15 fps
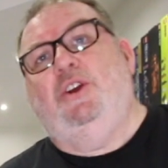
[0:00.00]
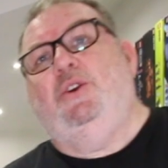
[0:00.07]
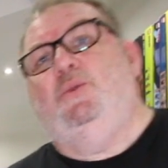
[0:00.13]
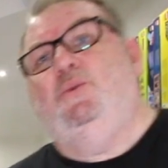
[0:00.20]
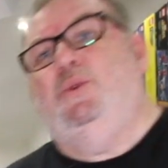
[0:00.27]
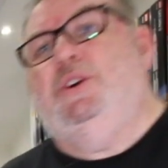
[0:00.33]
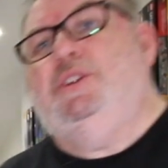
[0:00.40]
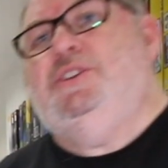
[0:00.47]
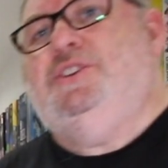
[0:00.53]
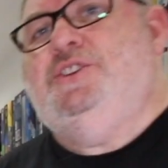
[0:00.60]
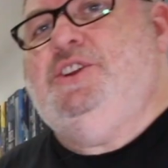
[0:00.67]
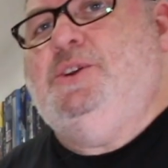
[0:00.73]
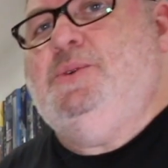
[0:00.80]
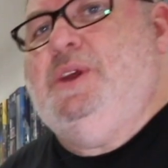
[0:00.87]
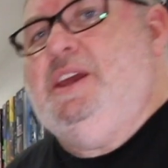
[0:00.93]
who were
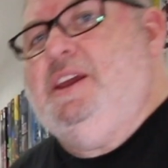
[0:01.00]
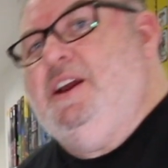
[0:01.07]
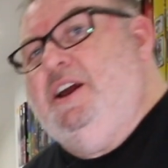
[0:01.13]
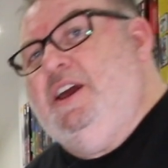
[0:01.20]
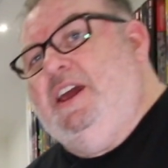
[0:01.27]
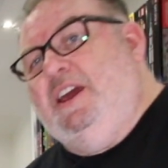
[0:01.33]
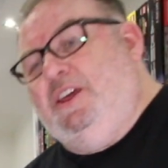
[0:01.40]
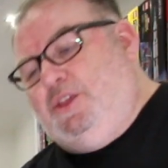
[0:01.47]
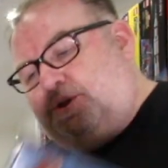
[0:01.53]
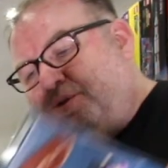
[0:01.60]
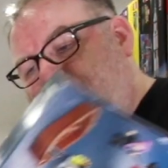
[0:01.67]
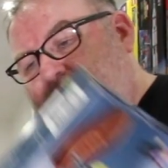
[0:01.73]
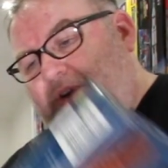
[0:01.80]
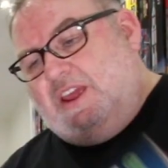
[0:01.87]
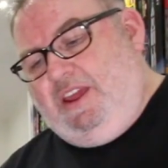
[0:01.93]
doing a
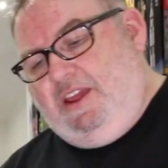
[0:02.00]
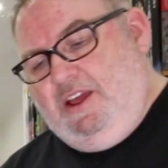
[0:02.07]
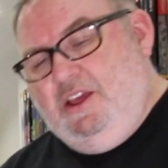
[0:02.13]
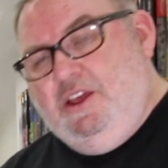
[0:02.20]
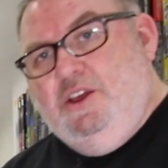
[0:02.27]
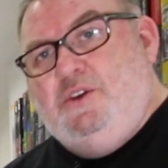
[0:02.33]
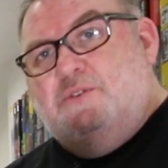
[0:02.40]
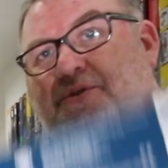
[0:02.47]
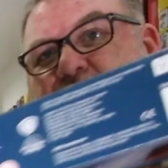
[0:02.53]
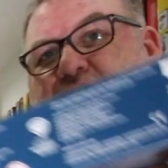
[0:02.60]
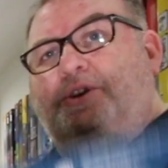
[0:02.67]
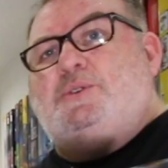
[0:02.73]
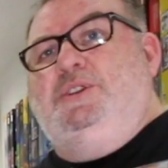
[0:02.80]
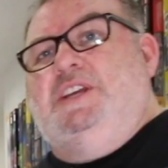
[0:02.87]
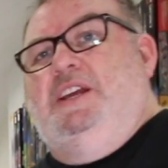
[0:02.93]
3 for
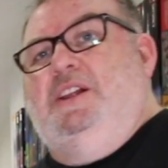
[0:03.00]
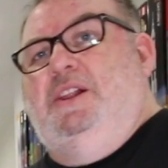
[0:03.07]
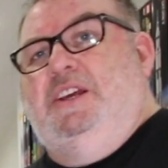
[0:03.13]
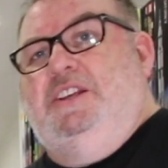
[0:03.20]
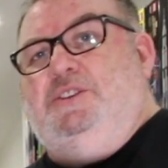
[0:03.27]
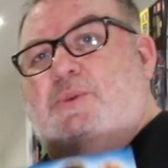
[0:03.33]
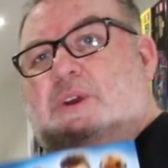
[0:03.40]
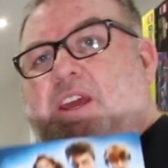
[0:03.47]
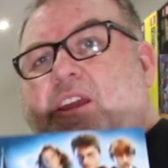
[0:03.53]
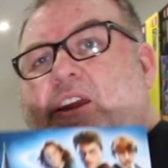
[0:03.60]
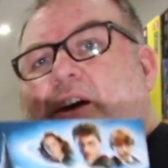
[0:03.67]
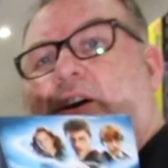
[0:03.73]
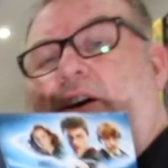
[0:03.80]
2 deal this week.